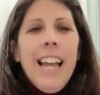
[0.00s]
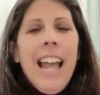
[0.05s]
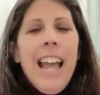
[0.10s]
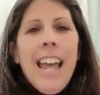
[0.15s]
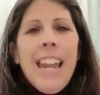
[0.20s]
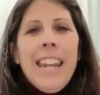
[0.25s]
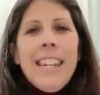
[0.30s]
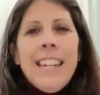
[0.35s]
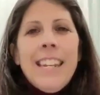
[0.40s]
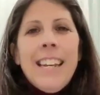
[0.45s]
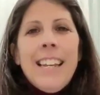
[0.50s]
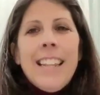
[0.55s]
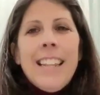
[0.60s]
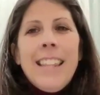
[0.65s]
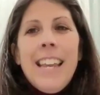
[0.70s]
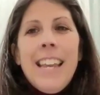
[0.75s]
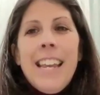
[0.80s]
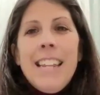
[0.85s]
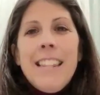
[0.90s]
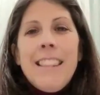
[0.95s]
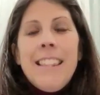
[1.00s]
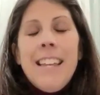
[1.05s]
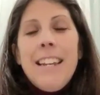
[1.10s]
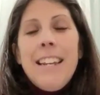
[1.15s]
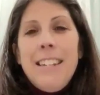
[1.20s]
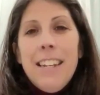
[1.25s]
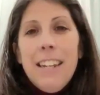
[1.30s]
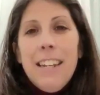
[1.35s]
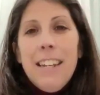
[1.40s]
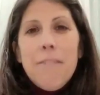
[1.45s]
And
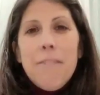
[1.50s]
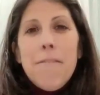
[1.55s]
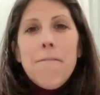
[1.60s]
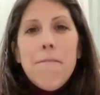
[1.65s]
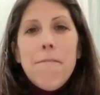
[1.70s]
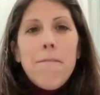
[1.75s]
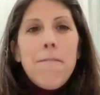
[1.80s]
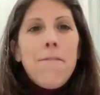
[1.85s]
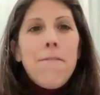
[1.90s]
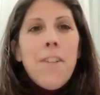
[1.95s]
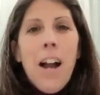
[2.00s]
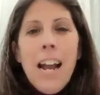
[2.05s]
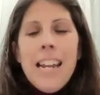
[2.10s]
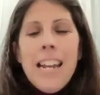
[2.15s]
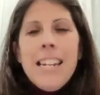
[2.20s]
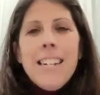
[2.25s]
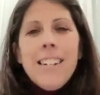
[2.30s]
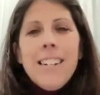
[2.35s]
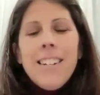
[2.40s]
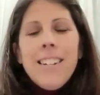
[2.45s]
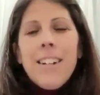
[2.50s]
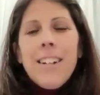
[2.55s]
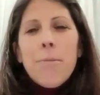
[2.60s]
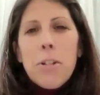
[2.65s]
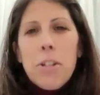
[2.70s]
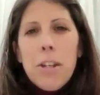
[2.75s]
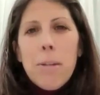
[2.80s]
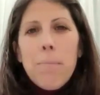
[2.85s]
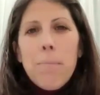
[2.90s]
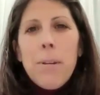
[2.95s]
they did find a
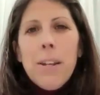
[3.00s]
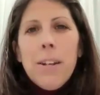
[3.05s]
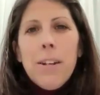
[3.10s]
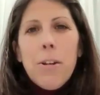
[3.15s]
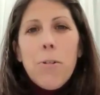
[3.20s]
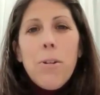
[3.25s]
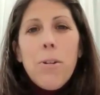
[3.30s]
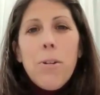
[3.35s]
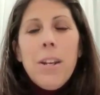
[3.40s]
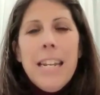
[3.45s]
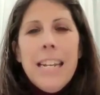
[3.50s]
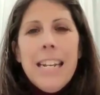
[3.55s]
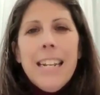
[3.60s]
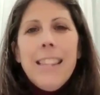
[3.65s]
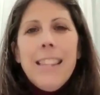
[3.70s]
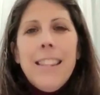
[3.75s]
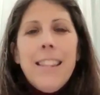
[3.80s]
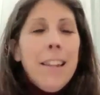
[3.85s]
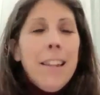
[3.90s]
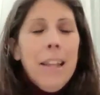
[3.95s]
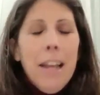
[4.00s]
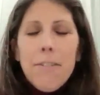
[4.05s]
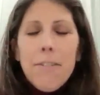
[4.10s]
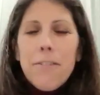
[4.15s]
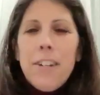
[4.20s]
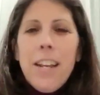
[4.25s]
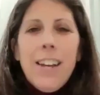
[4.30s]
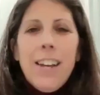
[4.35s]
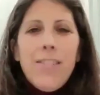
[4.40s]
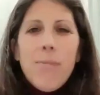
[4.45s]
recipient who needed the
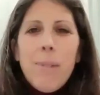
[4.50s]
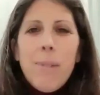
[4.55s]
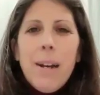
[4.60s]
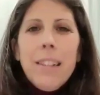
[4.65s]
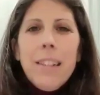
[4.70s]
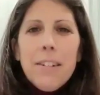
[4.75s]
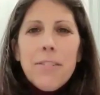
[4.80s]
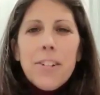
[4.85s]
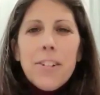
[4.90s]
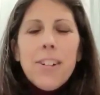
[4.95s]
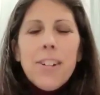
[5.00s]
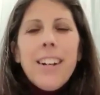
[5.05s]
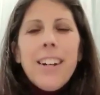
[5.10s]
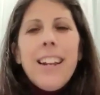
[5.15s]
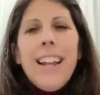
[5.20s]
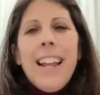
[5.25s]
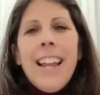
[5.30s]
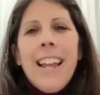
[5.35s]
left half of my liver.